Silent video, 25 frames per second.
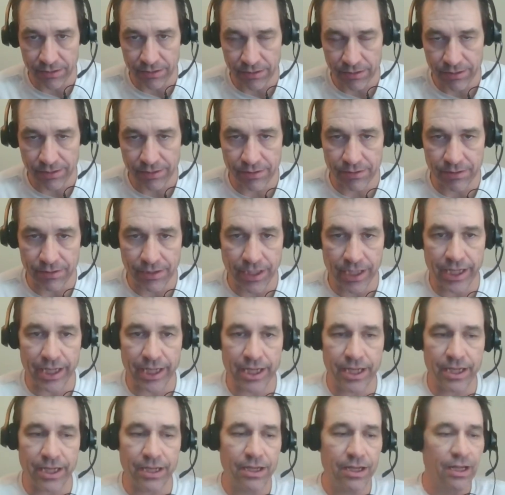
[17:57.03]

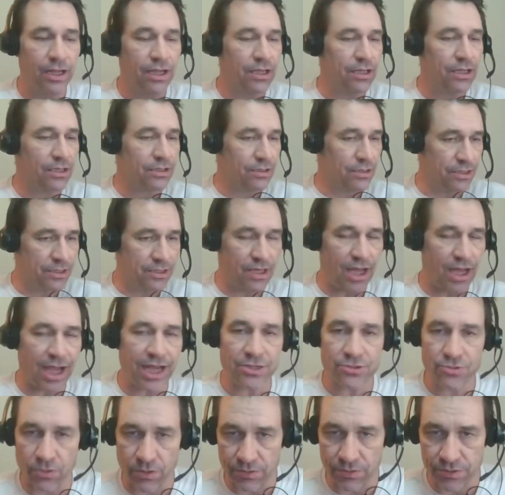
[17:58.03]
Okay, the
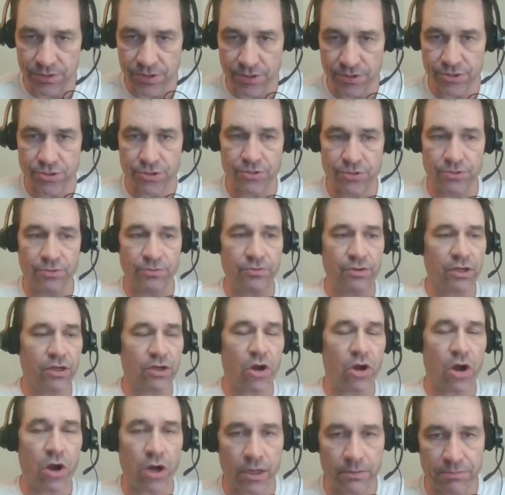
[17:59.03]
dice rolls are true. The
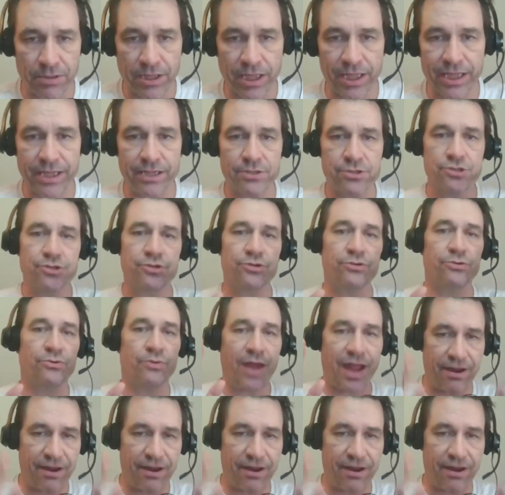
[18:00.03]
card play is true.